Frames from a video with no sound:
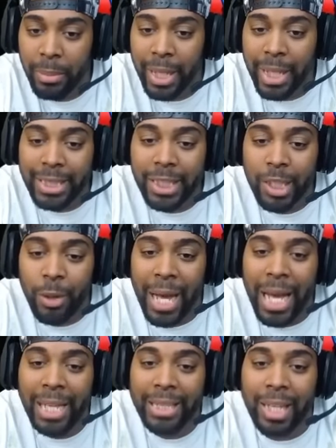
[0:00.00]
And get your
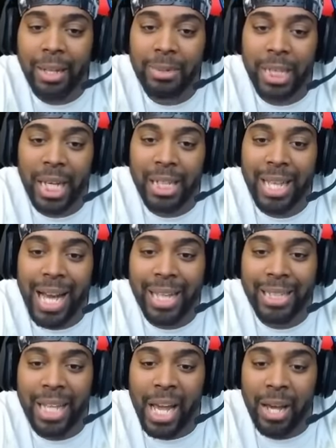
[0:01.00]
ass up, Chase.
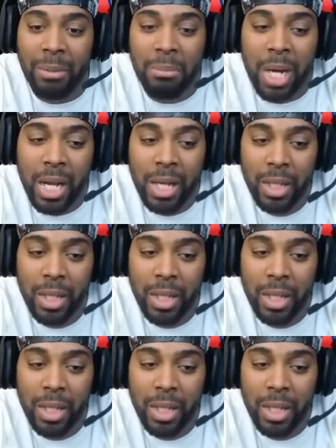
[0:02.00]
God damn, bro.